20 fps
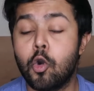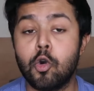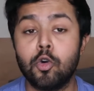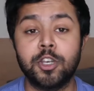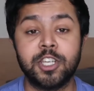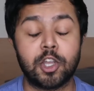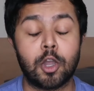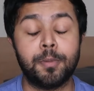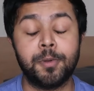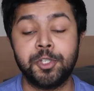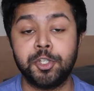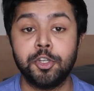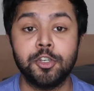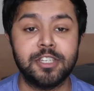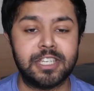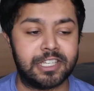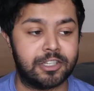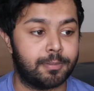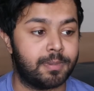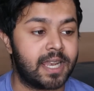or the
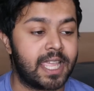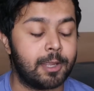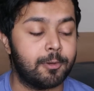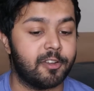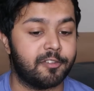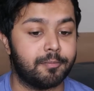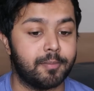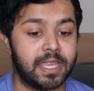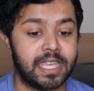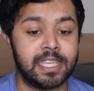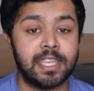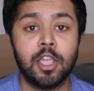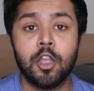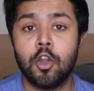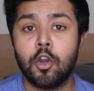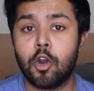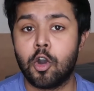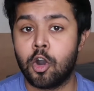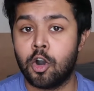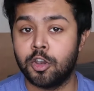opportunity to play with me
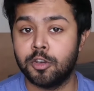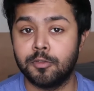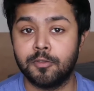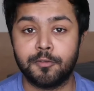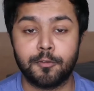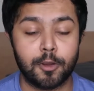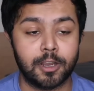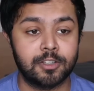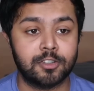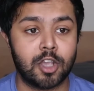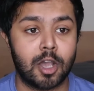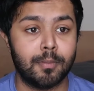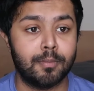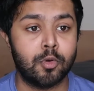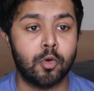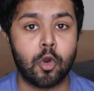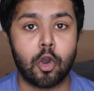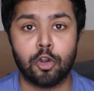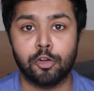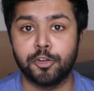on, for
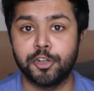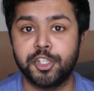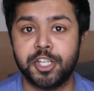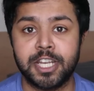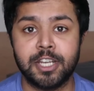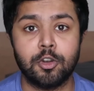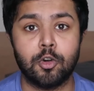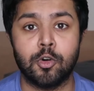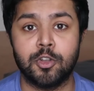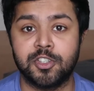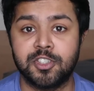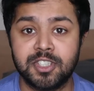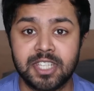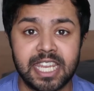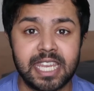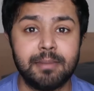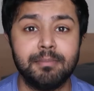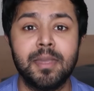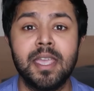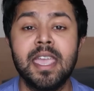example, Origin or
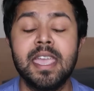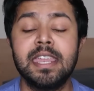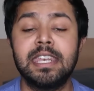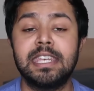Steam,